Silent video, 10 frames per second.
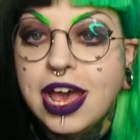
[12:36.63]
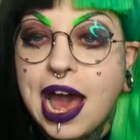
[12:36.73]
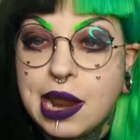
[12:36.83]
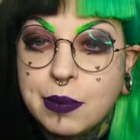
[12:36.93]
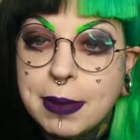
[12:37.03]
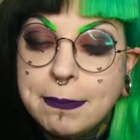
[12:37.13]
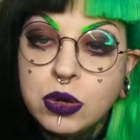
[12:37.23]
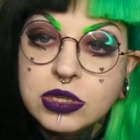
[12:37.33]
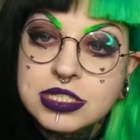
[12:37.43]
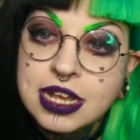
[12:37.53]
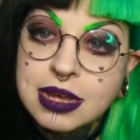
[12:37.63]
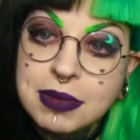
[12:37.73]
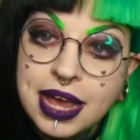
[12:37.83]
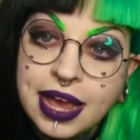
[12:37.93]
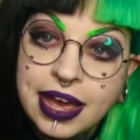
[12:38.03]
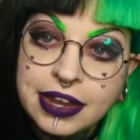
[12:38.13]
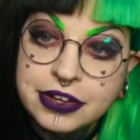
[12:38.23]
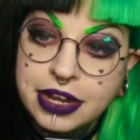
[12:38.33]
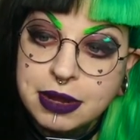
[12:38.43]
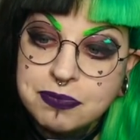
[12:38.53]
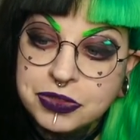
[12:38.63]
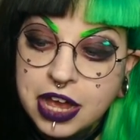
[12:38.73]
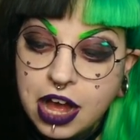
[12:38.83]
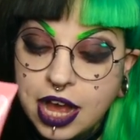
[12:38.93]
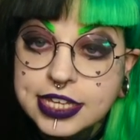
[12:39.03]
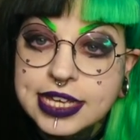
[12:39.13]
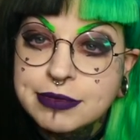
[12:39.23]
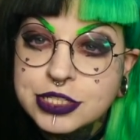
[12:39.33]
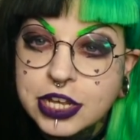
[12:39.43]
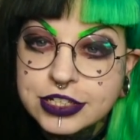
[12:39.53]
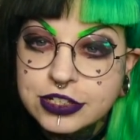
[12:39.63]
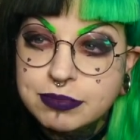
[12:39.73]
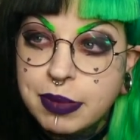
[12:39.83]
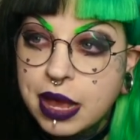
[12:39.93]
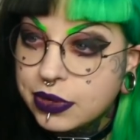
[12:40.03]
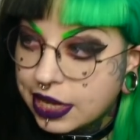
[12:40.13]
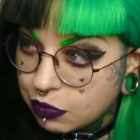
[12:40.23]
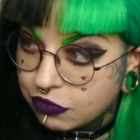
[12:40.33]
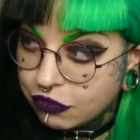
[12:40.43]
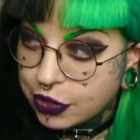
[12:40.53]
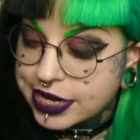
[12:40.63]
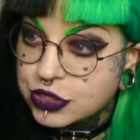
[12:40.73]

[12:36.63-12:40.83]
And I went and bought some and it was like buy one, get one free.